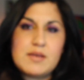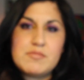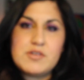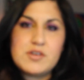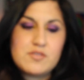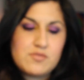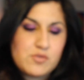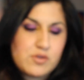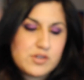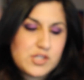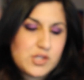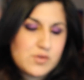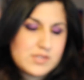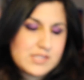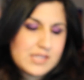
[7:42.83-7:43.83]
I'm looking forward
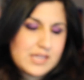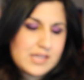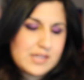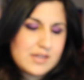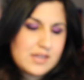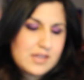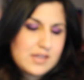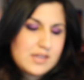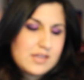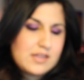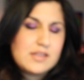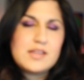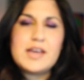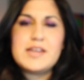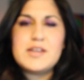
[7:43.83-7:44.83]
to using it.
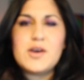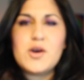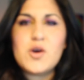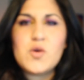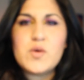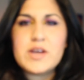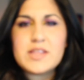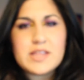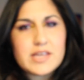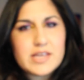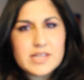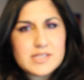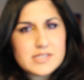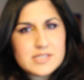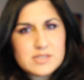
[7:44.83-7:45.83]
I know
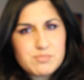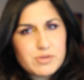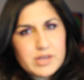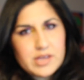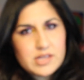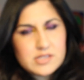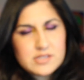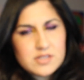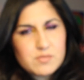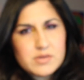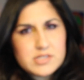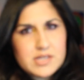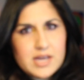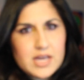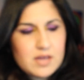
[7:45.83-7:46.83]
like it's springy
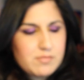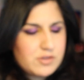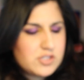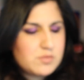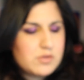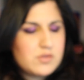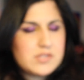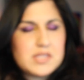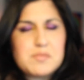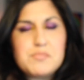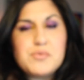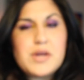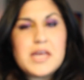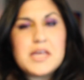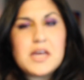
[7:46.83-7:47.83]
summertime, you should be using
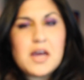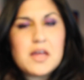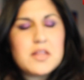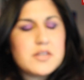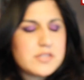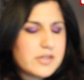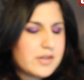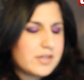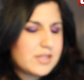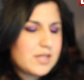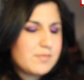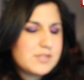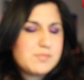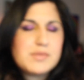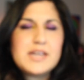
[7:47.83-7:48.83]
bright colors on your
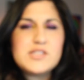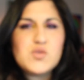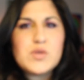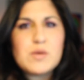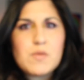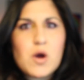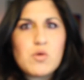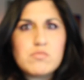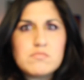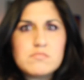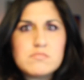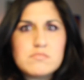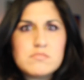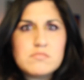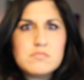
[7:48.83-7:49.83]
lips, but I do what I
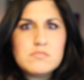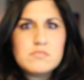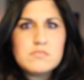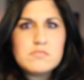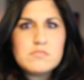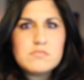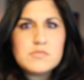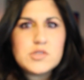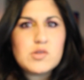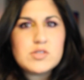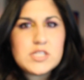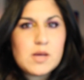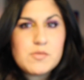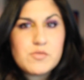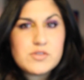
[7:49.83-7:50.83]
want.
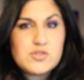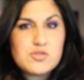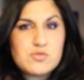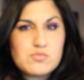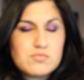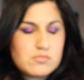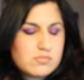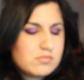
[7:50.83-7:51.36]
Don't tell me what to do.